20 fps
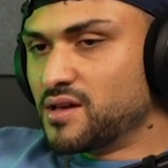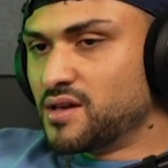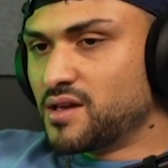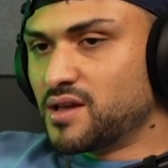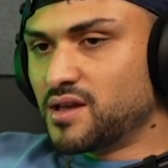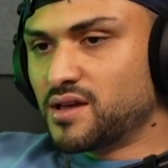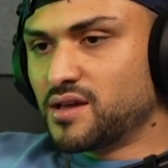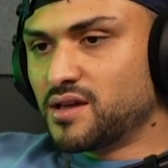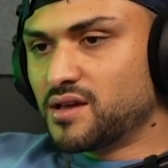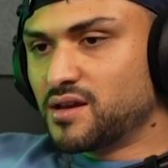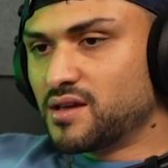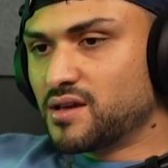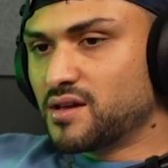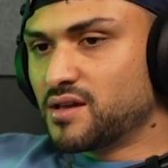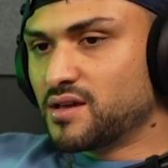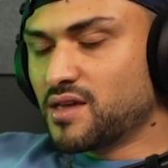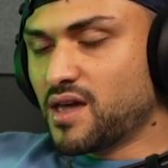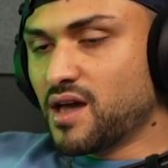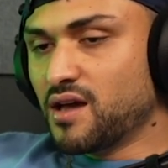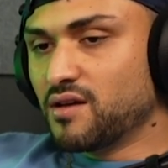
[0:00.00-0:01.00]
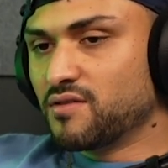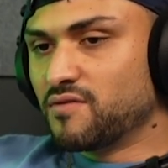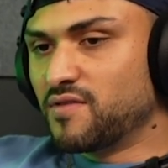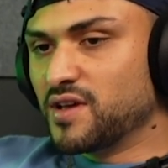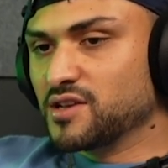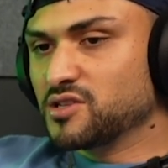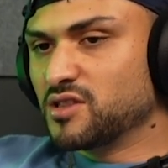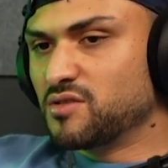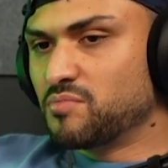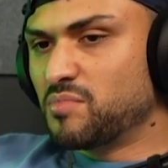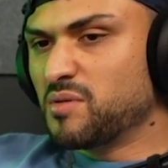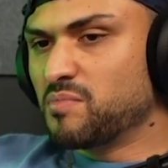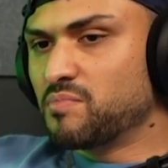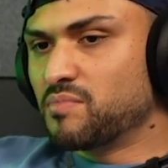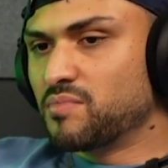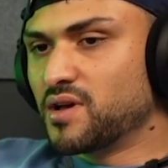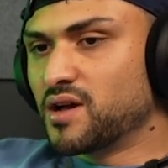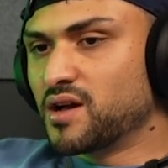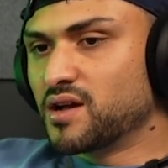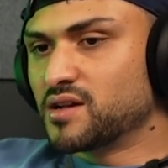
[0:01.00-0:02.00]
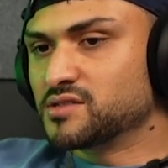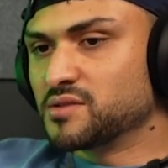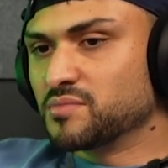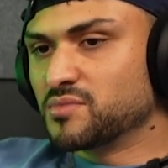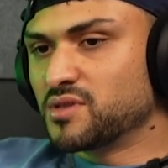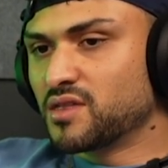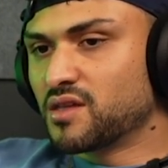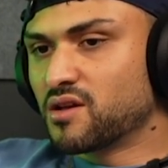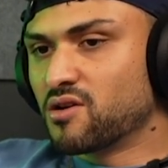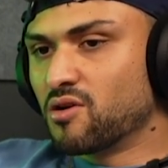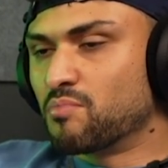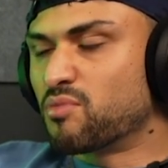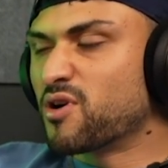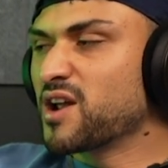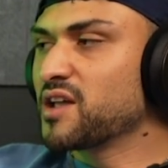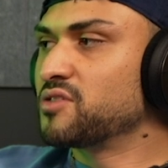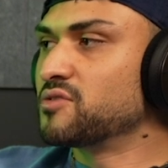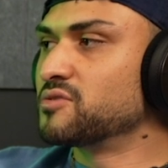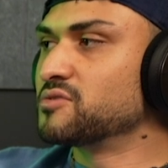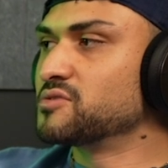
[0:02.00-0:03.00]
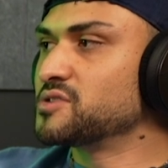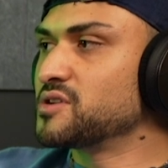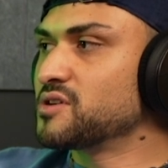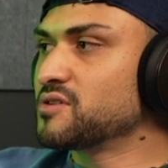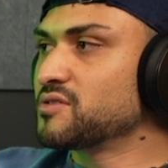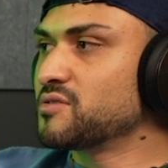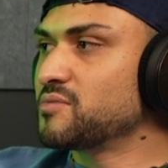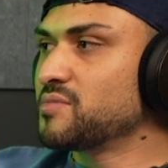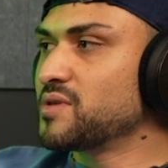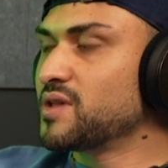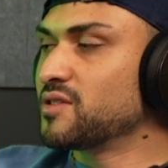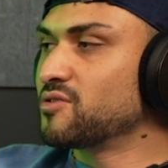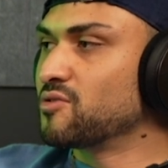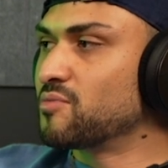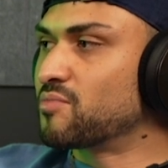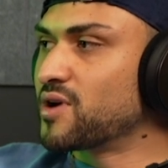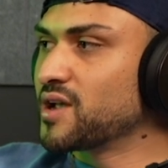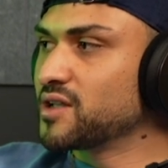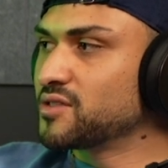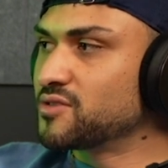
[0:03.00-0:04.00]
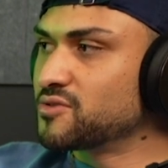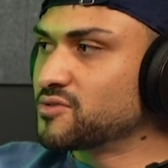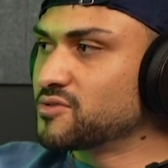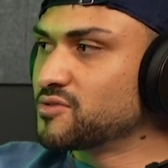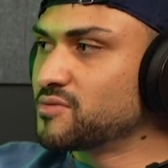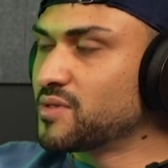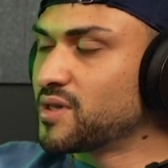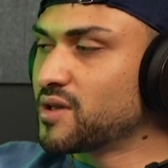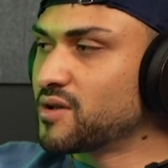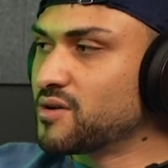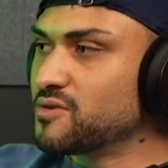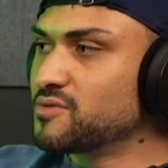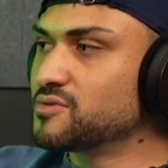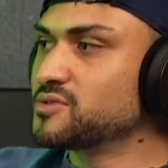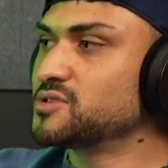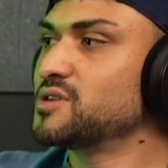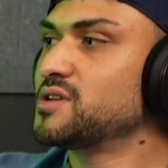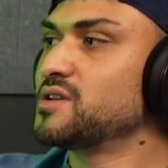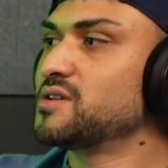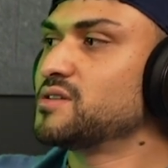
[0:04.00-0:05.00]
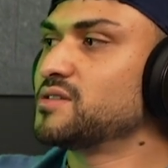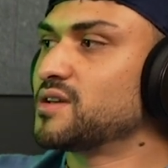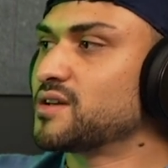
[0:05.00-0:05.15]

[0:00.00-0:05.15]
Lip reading: And yeah, eventually there'll be something they call breakthroughs. There'll be a little breakthrough, and you'll be like, oh shit,